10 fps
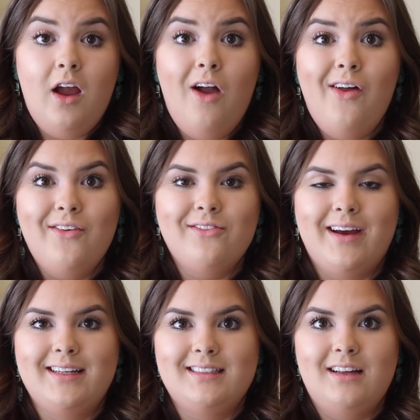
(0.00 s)

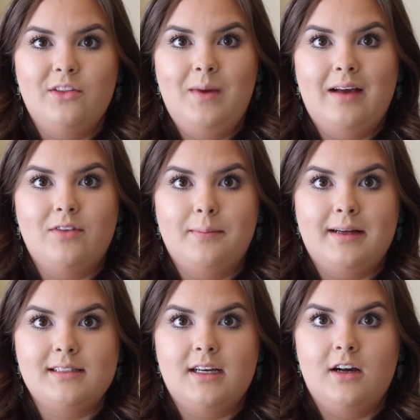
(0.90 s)
Alright, so now that we have our
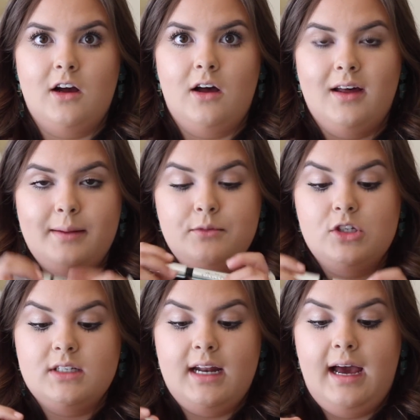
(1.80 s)
mascara on, I'm
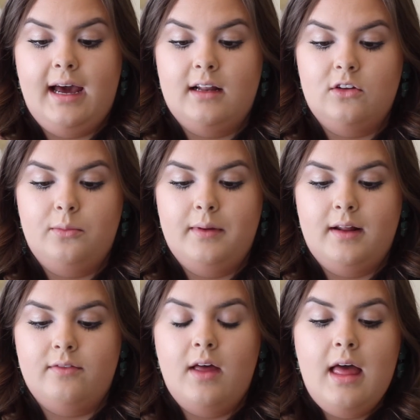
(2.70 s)
just going to add a little bit
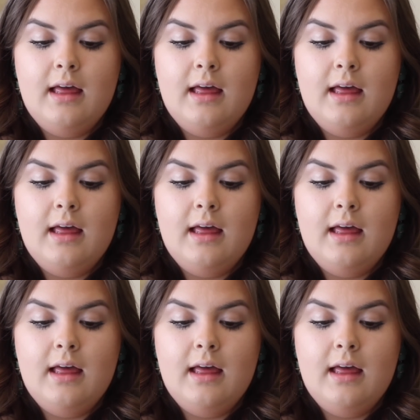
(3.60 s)
of